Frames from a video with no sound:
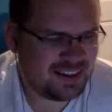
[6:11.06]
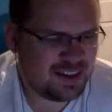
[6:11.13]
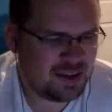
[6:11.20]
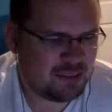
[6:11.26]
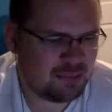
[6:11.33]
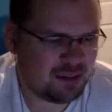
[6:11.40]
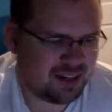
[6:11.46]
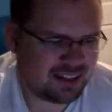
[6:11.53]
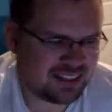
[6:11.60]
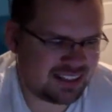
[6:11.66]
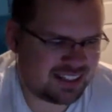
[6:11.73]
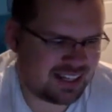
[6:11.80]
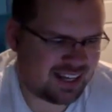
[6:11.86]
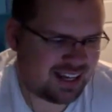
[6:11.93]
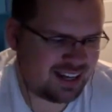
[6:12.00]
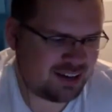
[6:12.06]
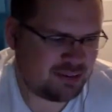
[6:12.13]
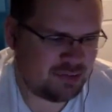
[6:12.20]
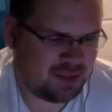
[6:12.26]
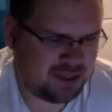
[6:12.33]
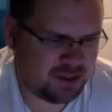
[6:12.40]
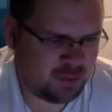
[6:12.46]
Monty and Adam
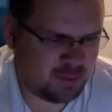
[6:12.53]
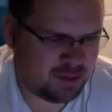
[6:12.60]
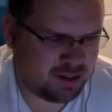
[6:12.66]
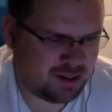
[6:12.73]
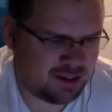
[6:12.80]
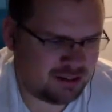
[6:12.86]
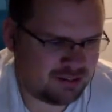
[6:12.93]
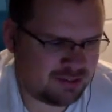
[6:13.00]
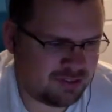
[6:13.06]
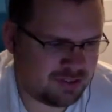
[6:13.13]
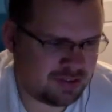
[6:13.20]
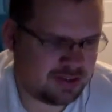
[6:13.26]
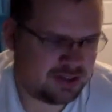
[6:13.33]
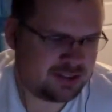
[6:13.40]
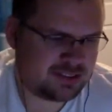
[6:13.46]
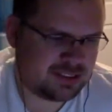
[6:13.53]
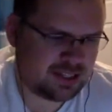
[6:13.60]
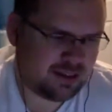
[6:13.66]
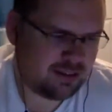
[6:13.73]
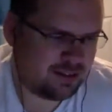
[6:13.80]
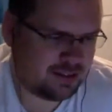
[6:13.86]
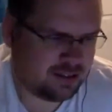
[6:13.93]
went off
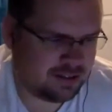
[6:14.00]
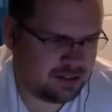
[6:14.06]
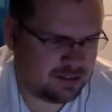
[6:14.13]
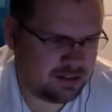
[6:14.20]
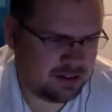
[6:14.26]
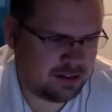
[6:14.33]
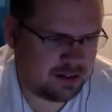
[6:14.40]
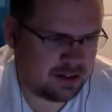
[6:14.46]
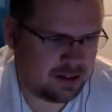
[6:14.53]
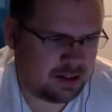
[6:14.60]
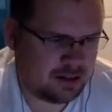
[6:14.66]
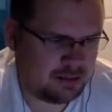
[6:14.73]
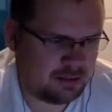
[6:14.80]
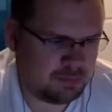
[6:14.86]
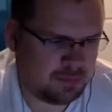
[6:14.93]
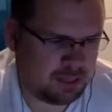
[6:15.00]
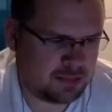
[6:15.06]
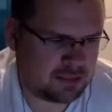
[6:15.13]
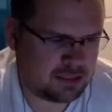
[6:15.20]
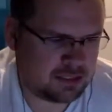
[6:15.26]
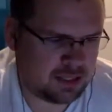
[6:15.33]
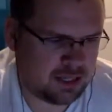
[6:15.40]
together here.
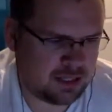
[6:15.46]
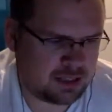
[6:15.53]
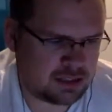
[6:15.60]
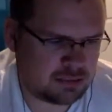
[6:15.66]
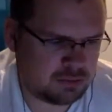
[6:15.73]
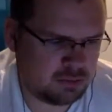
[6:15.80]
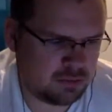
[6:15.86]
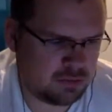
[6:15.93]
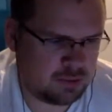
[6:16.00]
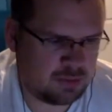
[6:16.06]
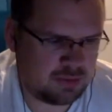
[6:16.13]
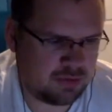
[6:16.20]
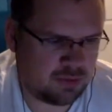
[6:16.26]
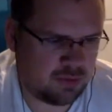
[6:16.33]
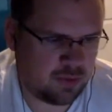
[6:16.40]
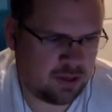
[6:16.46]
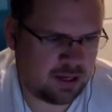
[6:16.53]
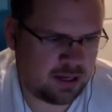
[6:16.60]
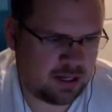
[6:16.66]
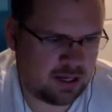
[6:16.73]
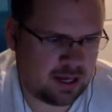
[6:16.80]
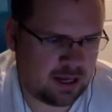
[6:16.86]
Monty lost, moving him to
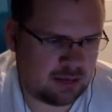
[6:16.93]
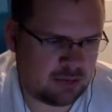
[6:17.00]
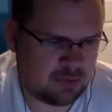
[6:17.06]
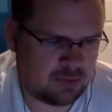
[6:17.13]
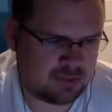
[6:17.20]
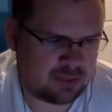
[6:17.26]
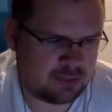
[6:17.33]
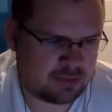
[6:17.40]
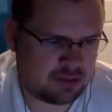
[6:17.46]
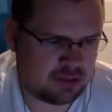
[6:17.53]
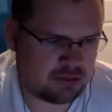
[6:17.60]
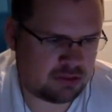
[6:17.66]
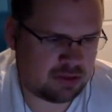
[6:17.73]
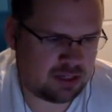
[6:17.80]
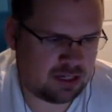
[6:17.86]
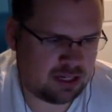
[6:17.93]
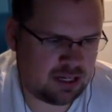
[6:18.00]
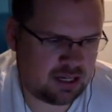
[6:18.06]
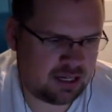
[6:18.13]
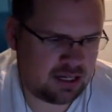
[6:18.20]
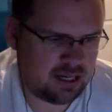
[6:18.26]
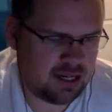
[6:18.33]
4-8. Adam moves up to
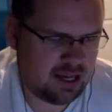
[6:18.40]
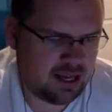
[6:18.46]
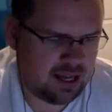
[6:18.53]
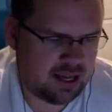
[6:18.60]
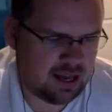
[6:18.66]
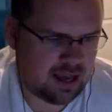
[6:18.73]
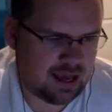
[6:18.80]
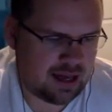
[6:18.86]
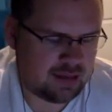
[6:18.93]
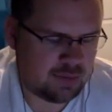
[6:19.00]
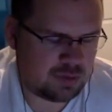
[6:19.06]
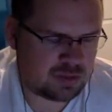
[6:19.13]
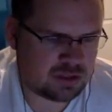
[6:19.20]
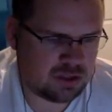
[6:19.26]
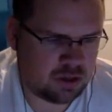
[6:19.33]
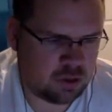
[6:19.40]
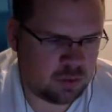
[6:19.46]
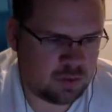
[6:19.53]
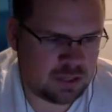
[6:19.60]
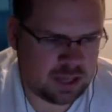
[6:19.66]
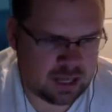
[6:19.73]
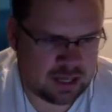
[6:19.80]
3-9. Adam was
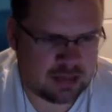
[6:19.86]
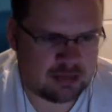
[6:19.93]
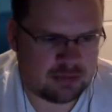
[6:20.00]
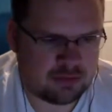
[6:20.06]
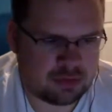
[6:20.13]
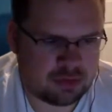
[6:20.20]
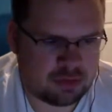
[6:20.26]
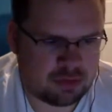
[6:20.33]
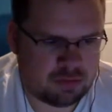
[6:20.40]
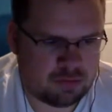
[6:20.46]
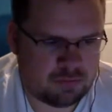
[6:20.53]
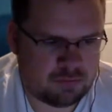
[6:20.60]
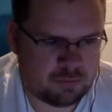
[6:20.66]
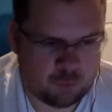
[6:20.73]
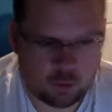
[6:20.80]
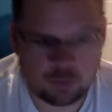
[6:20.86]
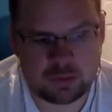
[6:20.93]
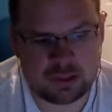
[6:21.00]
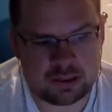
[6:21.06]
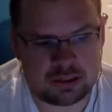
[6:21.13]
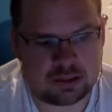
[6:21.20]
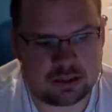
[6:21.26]
0-8 4
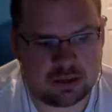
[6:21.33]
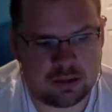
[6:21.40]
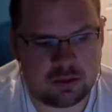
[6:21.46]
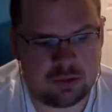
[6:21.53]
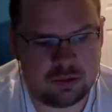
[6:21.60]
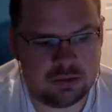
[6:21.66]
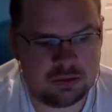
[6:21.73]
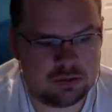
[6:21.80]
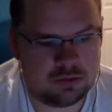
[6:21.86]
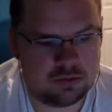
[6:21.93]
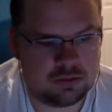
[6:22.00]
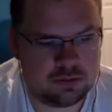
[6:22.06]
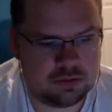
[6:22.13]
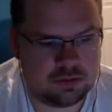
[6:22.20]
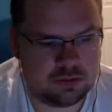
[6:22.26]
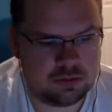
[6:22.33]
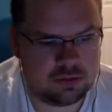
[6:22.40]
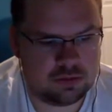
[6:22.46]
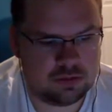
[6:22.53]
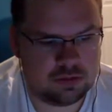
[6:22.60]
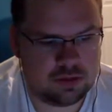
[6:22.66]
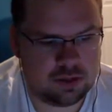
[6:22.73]
weeks ago,
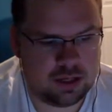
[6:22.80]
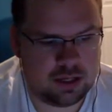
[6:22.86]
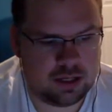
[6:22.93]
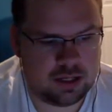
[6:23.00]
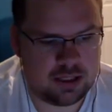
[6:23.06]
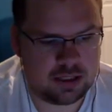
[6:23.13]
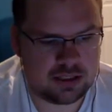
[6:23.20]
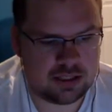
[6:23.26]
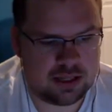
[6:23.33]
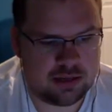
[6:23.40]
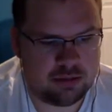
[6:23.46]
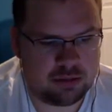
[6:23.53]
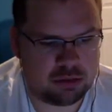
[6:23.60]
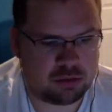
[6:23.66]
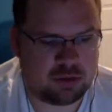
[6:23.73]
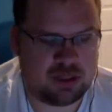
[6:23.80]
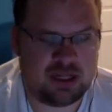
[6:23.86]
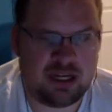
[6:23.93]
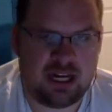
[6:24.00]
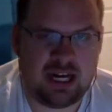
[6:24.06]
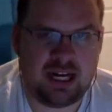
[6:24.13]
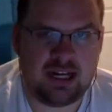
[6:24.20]
and he's now
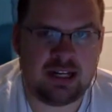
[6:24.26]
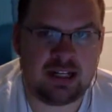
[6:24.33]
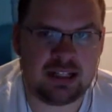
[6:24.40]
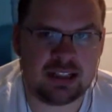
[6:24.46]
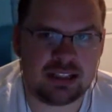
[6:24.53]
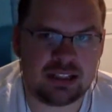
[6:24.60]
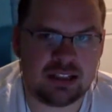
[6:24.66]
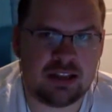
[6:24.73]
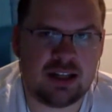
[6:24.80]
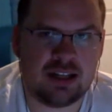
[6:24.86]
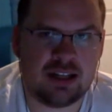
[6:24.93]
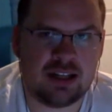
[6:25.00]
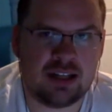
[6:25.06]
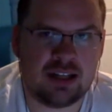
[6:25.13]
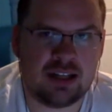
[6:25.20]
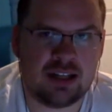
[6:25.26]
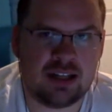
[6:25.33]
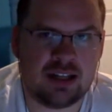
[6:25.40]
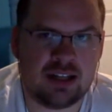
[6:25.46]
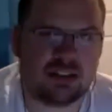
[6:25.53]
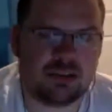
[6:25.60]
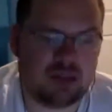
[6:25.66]
3-9, and he still has a
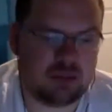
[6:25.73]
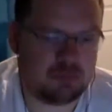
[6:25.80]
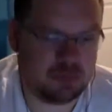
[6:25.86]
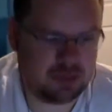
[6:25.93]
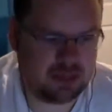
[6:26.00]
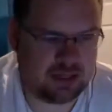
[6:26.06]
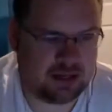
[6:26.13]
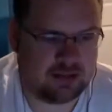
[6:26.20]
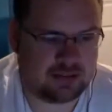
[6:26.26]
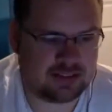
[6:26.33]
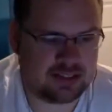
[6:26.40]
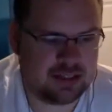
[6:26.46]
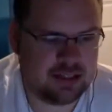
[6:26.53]
chance to make playoffs.